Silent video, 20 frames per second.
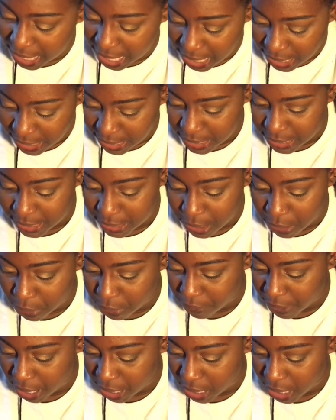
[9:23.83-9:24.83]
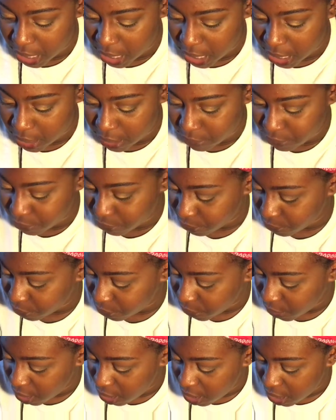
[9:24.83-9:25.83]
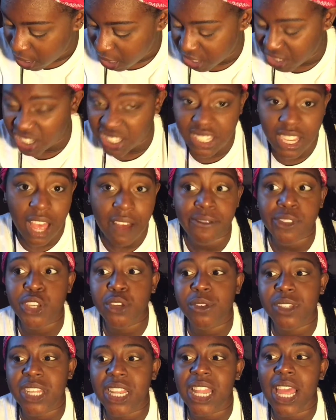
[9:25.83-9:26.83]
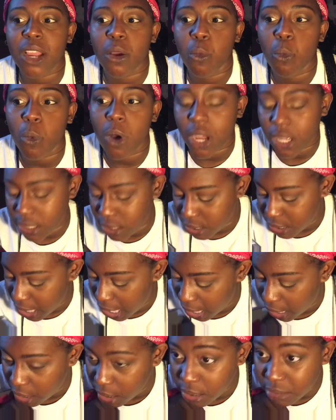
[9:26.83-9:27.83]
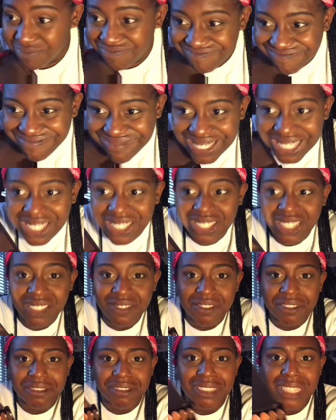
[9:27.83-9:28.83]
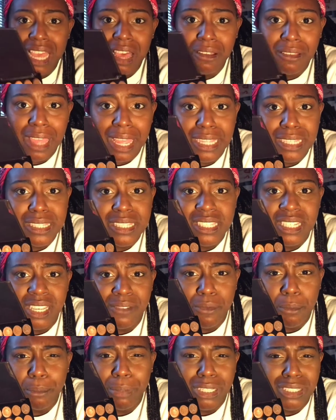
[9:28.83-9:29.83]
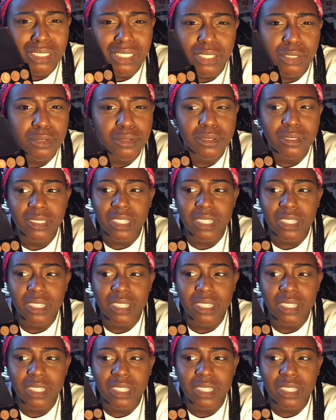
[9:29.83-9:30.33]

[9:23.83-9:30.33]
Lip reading: this gold right here. As you can see, I've used it like once. Like, can you even tell that it's even been used?